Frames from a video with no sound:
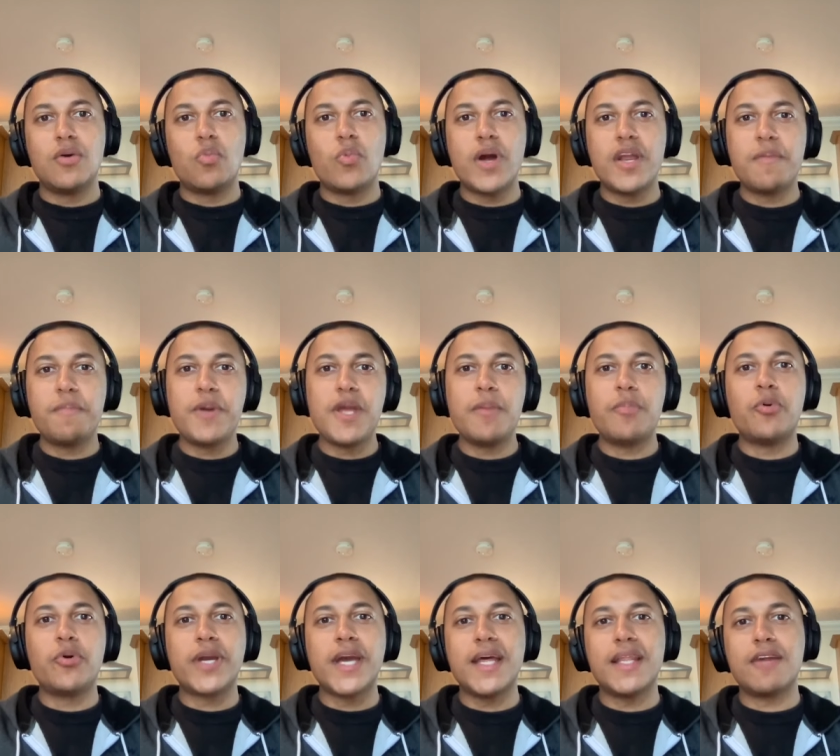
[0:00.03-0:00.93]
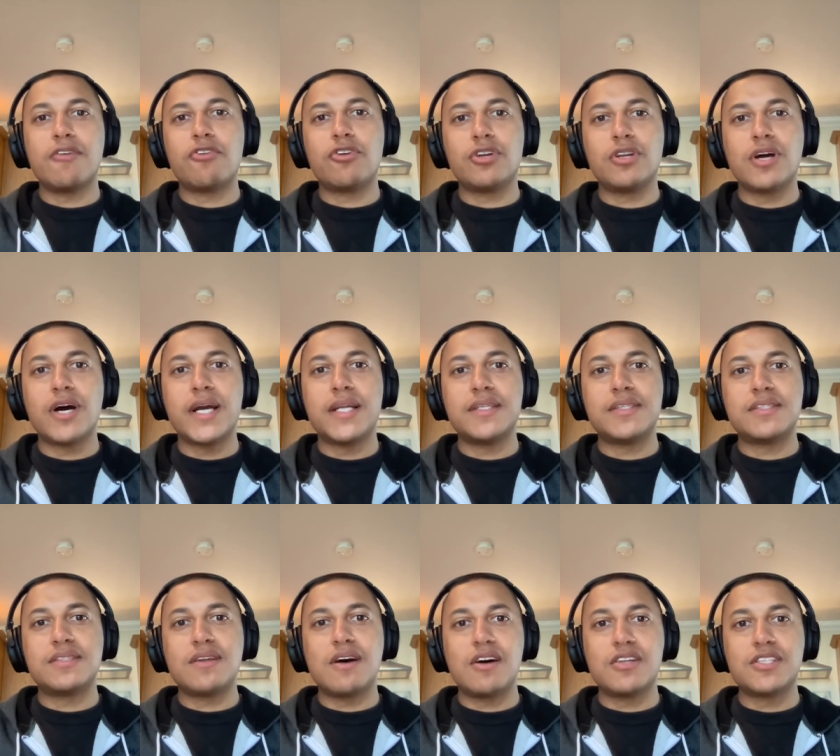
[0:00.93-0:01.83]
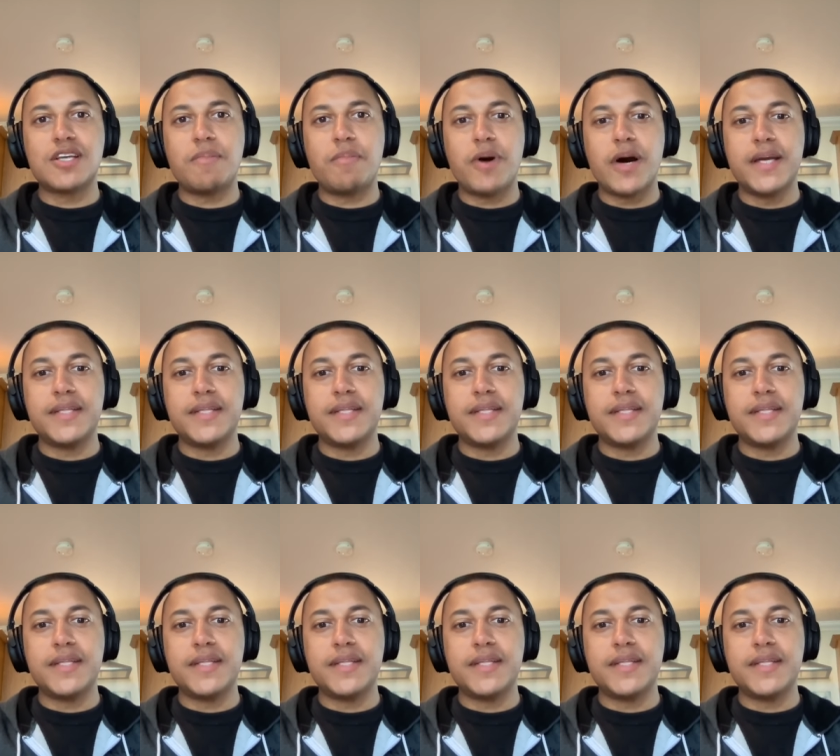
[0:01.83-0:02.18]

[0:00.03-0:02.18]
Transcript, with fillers: Where do people get their online startup